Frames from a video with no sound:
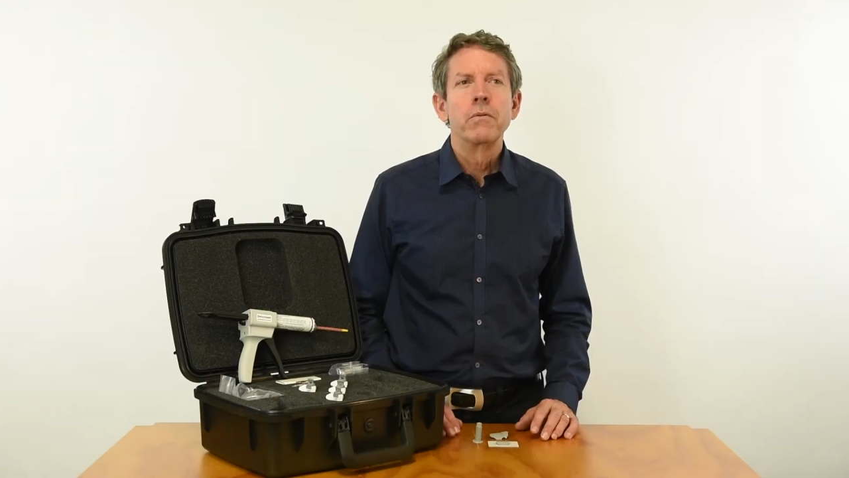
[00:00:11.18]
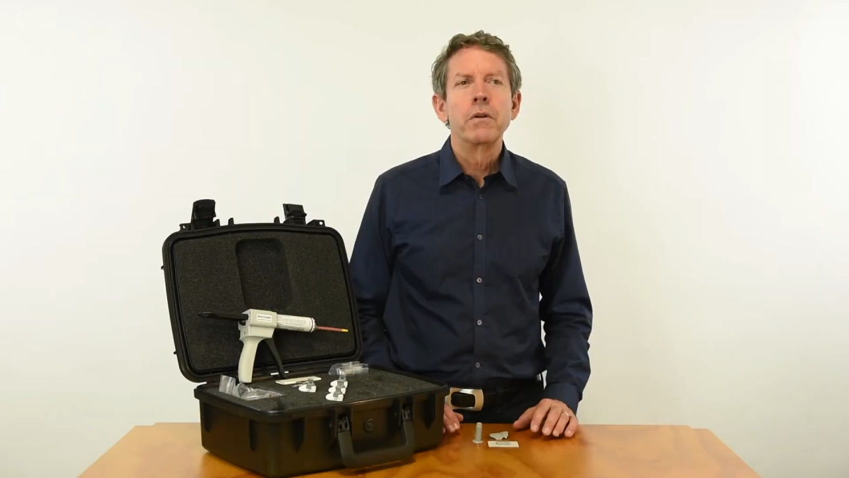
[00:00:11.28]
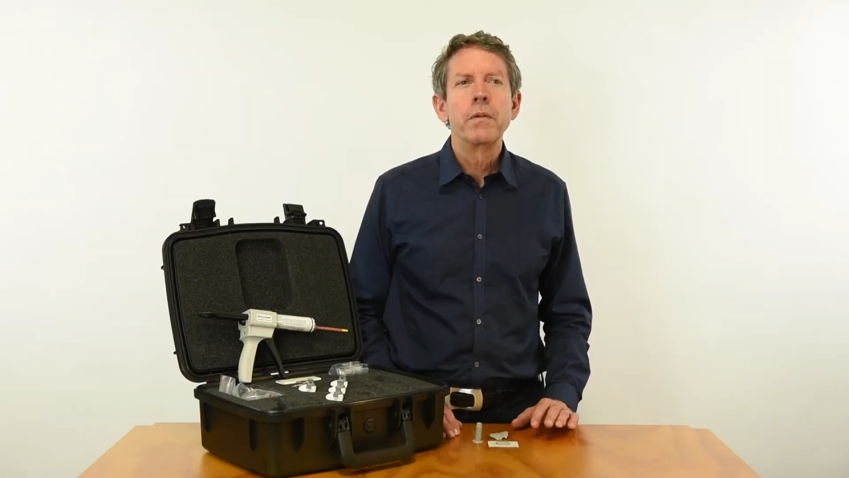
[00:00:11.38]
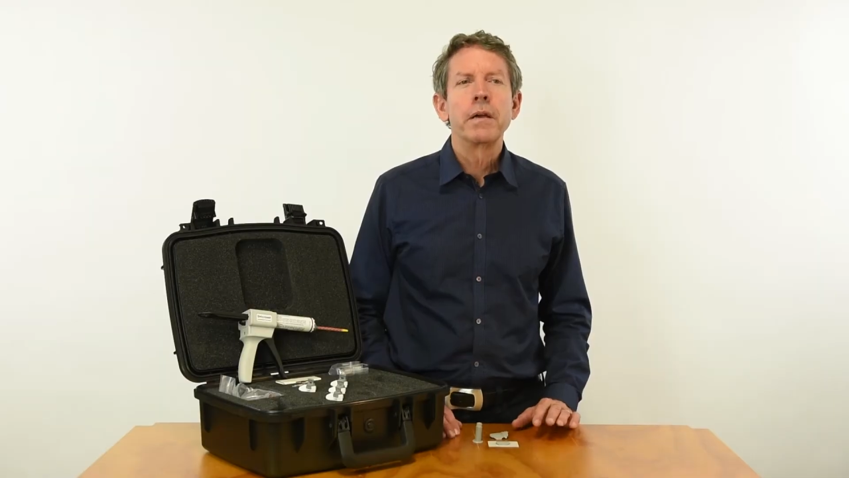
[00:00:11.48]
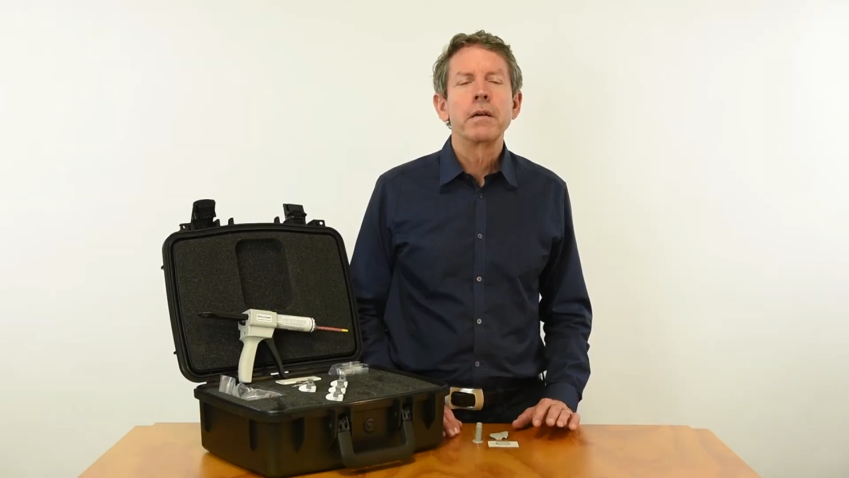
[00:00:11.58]

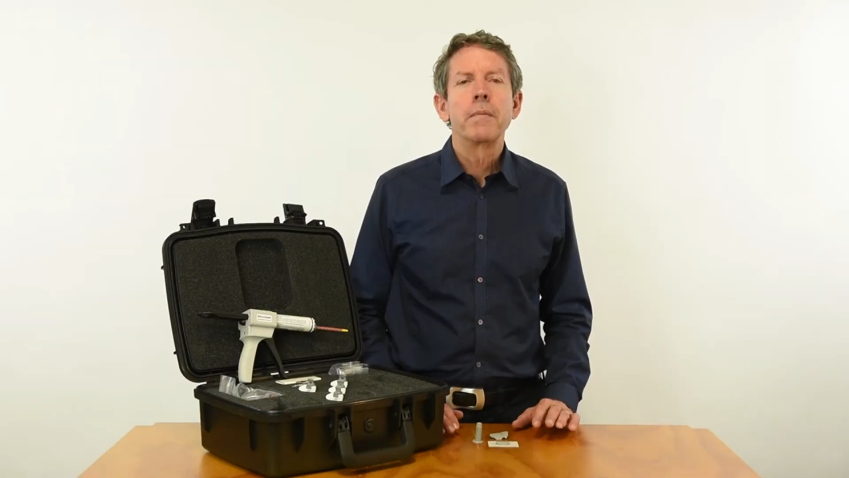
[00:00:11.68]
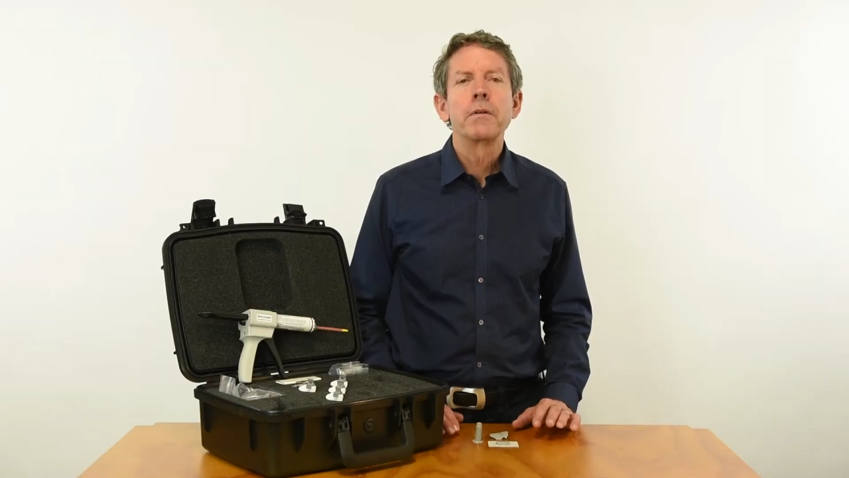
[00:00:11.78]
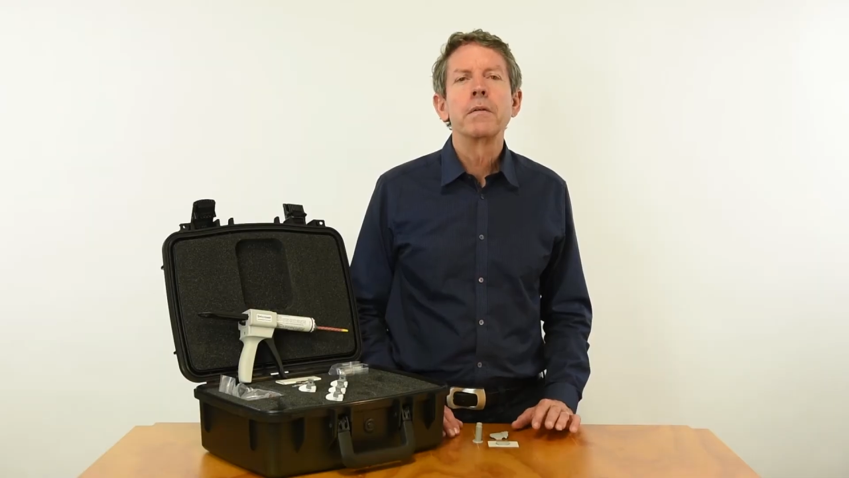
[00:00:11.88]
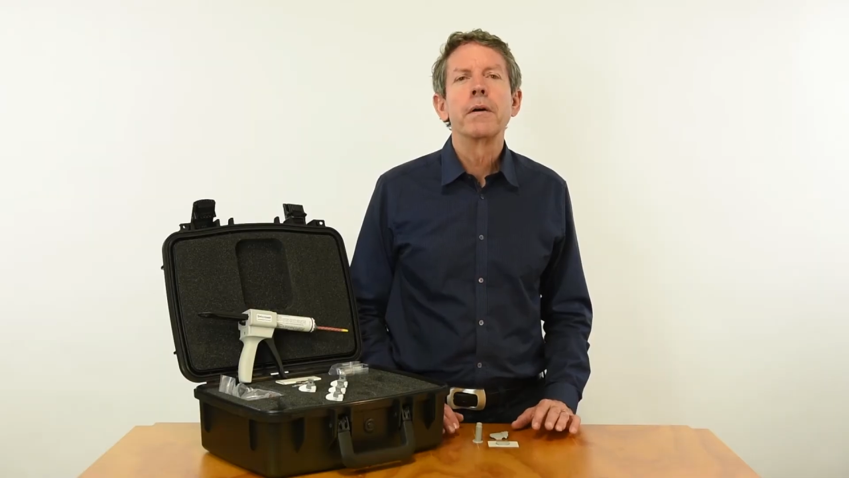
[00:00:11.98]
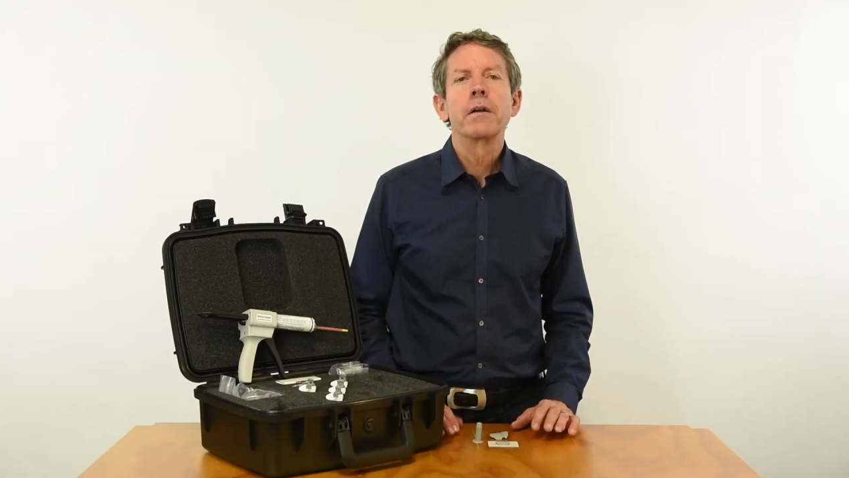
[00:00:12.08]
We make
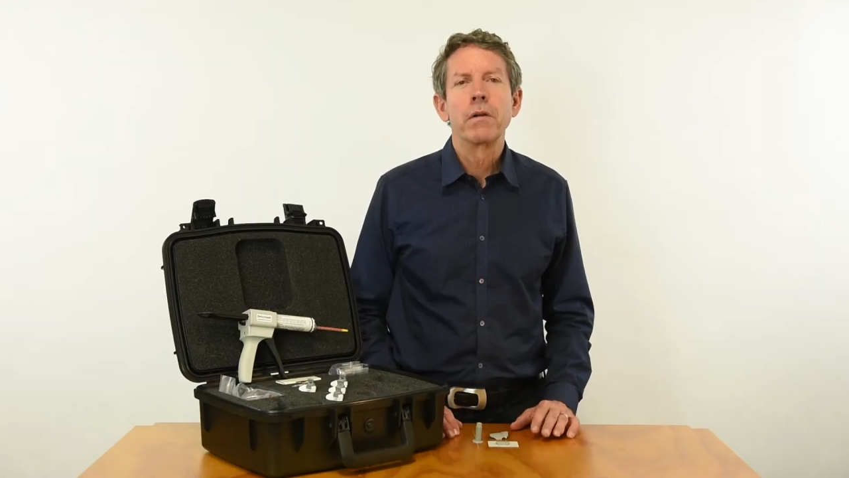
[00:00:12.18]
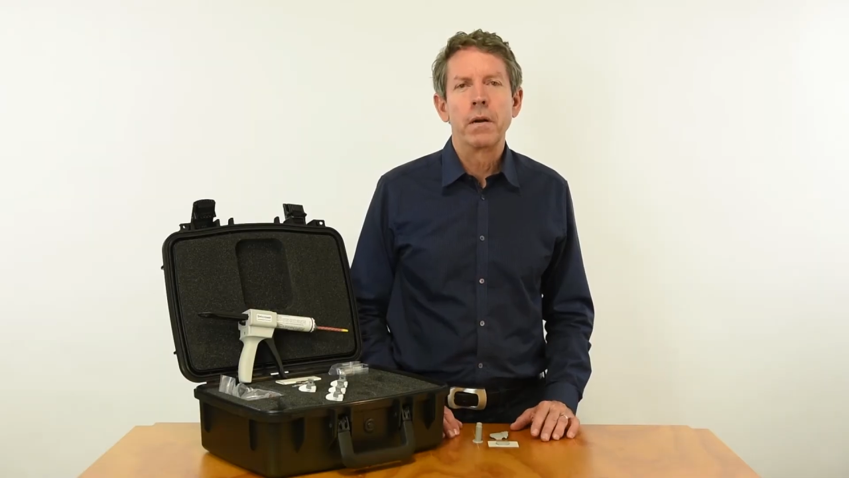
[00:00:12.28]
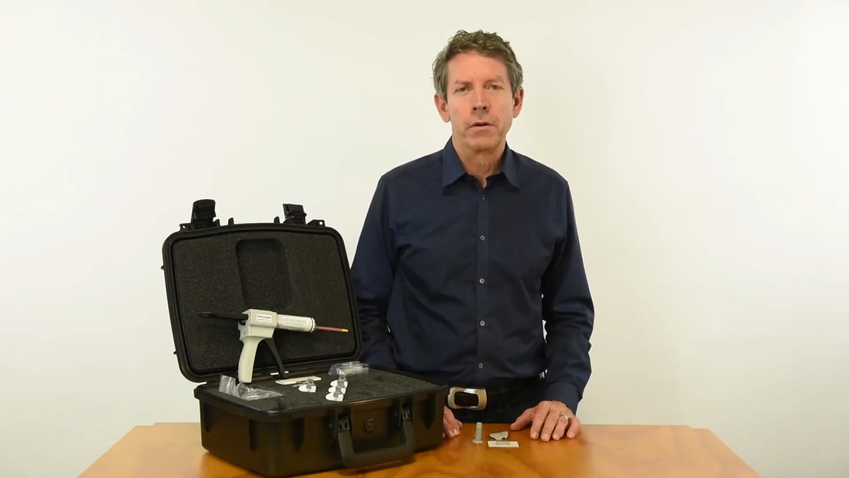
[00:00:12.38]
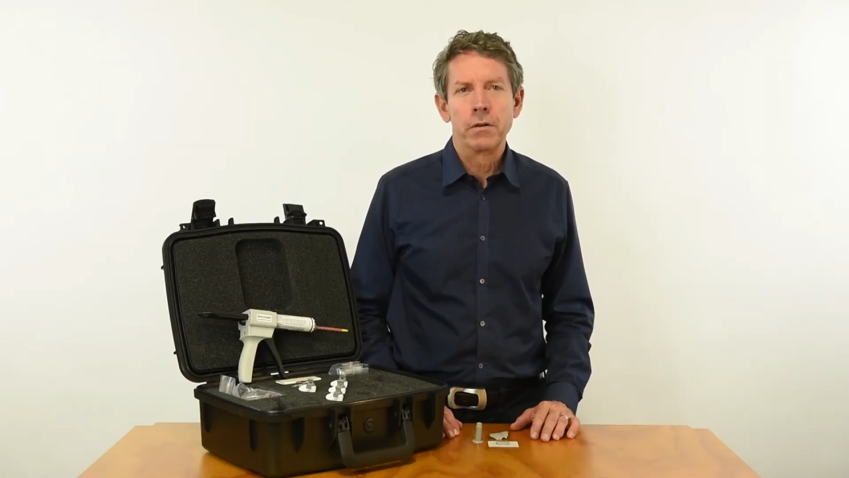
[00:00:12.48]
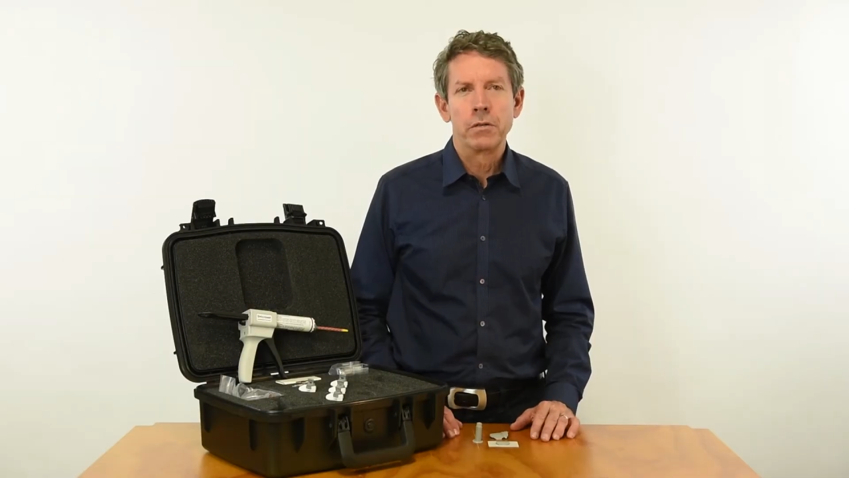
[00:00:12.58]
optical
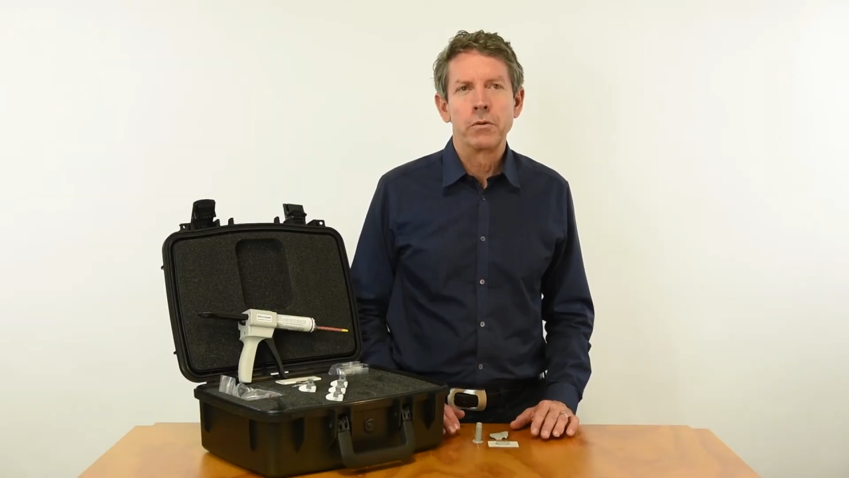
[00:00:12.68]
micrometers,